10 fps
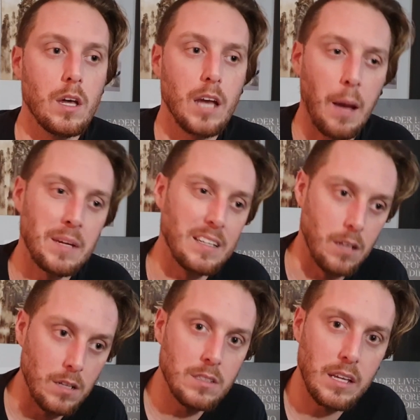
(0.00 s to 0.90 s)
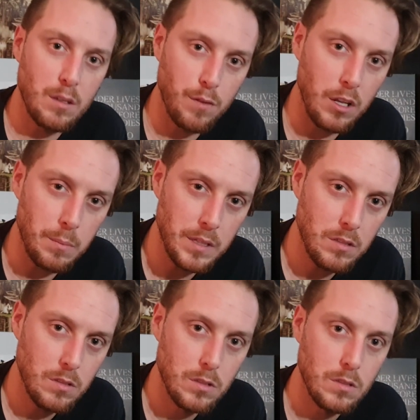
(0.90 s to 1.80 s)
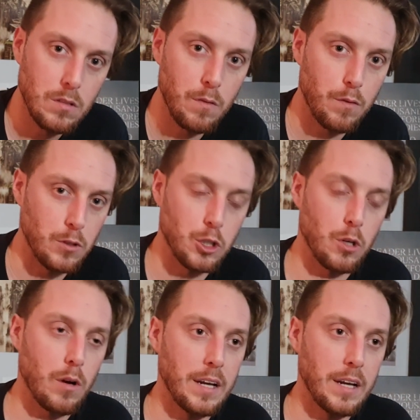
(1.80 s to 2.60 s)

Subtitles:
I mean, he does get development for sure.